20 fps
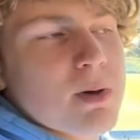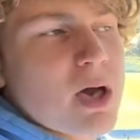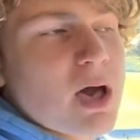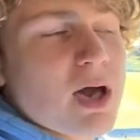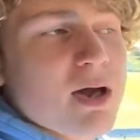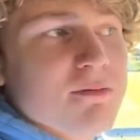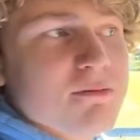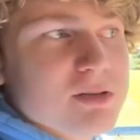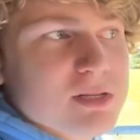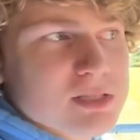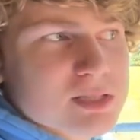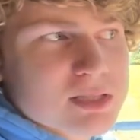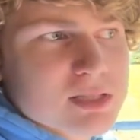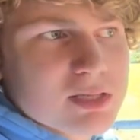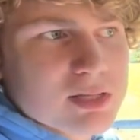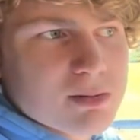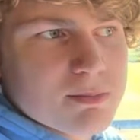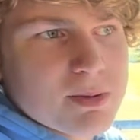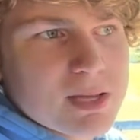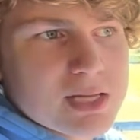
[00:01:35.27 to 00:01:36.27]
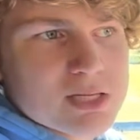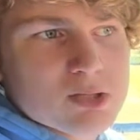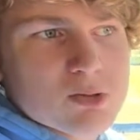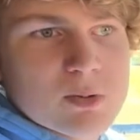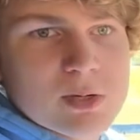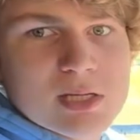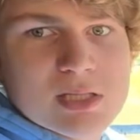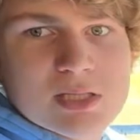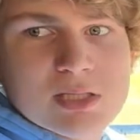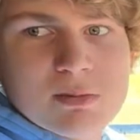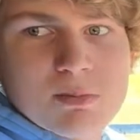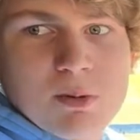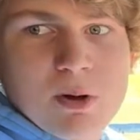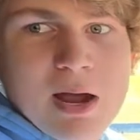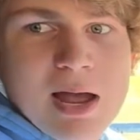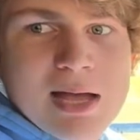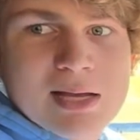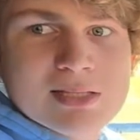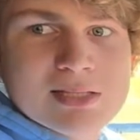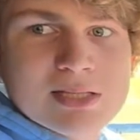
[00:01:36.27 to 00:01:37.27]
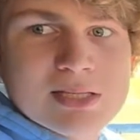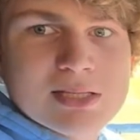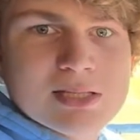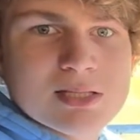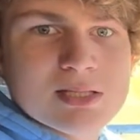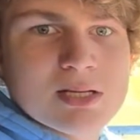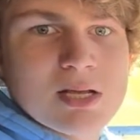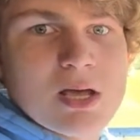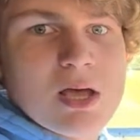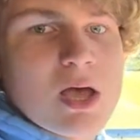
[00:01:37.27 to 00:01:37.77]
obviously the best way is to practice.